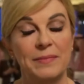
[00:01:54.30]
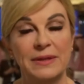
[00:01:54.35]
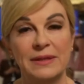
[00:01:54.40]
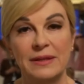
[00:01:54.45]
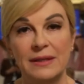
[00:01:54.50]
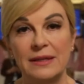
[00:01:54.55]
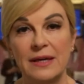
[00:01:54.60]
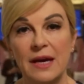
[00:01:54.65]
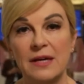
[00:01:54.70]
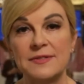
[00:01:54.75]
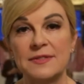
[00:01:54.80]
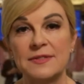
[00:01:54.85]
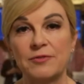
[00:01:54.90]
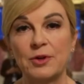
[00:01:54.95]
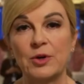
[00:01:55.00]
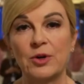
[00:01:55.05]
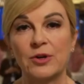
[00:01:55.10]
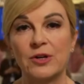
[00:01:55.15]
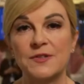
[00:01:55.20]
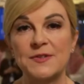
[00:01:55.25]
Yes,
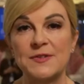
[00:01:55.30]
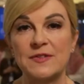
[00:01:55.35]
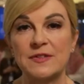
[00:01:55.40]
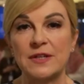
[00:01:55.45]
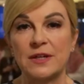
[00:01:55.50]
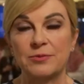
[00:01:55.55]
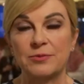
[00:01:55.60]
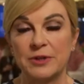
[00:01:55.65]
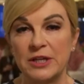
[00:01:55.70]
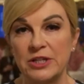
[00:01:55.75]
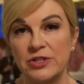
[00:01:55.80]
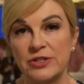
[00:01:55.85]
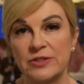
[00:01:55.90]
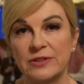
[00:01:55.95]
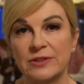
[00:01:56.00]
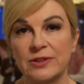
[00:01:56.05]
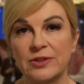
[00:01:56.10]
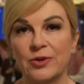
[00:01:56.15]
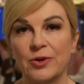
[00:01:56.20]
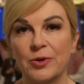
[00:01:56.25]
of course,
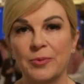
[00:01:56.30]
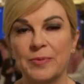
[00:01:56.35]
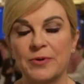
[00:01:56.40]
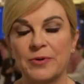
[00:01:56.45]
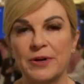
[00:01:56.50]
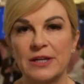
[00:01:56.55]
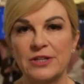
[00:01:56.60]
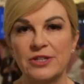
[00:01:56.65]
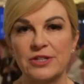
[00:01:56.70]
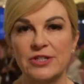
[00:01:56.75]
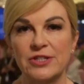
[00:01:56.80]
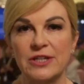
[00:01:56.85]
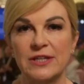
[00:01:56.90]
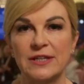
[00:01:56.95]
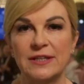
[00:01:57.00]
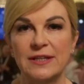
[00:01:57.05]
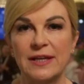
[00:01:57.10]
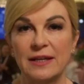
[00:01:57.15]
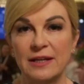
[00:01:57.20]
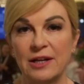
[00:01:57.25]
regional
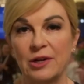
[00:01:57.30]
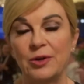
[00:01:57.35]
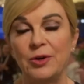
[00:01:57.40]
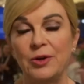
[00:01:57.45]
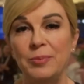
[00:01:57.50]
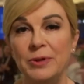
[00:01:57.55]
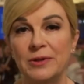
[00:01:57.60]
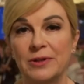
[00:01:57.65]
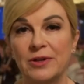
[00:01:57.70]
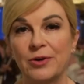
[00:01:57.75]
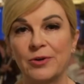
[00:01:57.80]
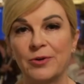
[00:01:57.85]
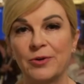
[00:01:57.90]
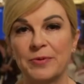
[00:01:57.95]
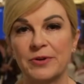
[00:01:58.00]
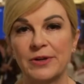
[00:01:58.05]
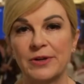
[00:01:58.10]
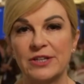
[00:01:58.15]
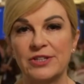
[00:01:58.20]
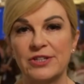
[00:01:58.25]
cooperation and global
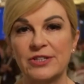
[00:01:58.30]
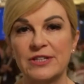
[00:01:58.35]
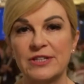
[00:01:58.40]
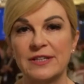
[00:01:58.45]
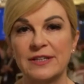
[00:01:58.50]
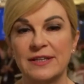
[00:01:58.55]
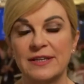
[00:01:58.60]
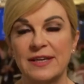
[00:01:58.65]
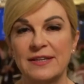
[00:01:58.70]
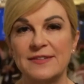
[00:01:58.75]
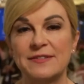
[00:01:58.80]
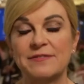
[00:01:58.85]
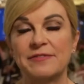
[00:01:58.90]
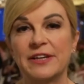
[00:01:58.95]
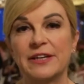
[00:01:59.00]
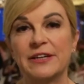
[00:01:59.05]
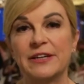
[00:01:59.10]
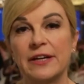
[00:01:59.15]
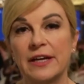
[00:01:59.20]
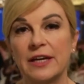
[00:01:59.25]
cooperation is
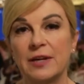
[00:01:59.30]
very